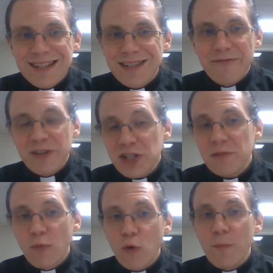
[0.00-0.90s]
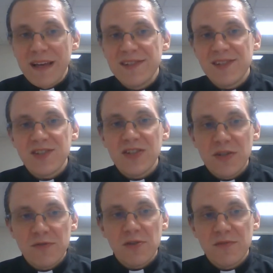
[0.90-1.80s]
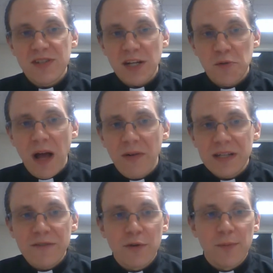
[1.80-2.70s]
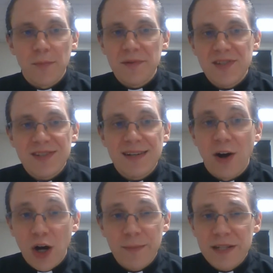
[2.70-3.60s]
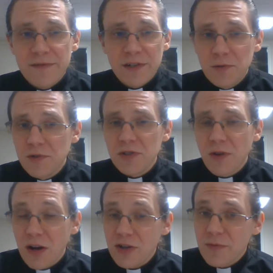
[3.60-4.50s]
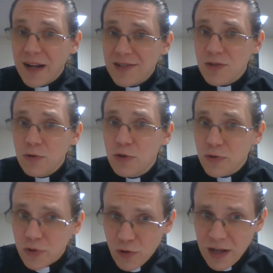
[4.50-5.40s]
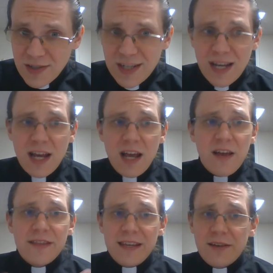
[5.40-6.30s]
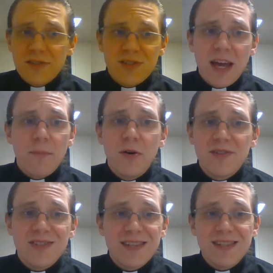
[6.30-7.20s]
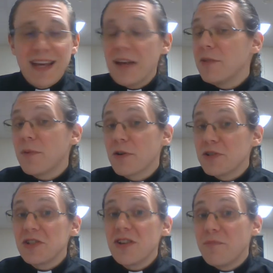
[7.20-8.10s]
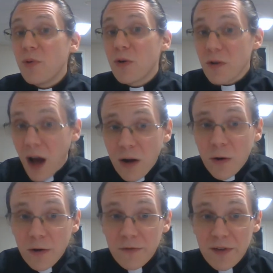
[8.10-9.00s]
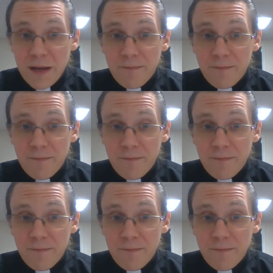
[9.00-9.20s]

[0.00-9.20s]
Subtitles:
a sufficient moral basis to use human sexuality for purposes that harm individuals or undermine social trust. The ELCA opposes the sale and purchase of pornography.